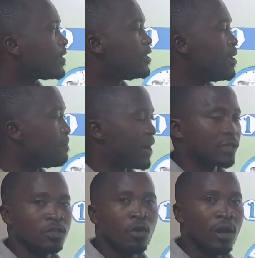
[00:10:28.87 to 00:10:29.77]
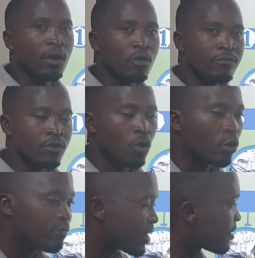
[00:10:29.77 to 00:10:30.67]
impact or a
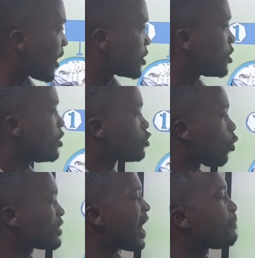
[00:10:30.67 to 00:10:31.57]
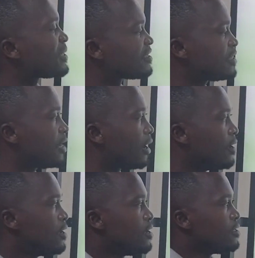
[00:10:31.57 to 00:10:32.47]
rollover crash. So what happens here?
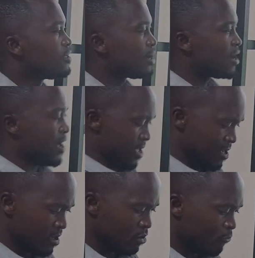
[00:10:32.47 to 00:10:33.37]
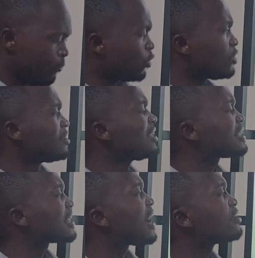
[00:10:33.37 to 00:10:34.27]
For
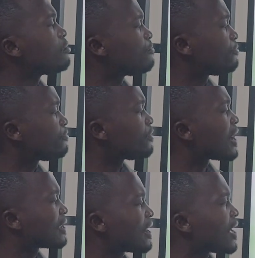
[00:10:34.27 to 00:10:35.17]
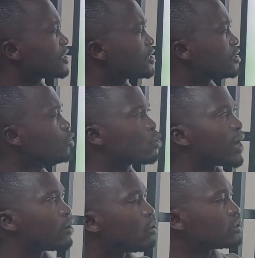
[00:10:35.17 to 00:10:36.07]
this kind of a crash, you
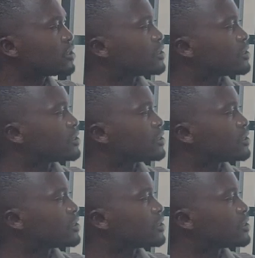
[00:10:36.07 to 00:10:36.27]
cannot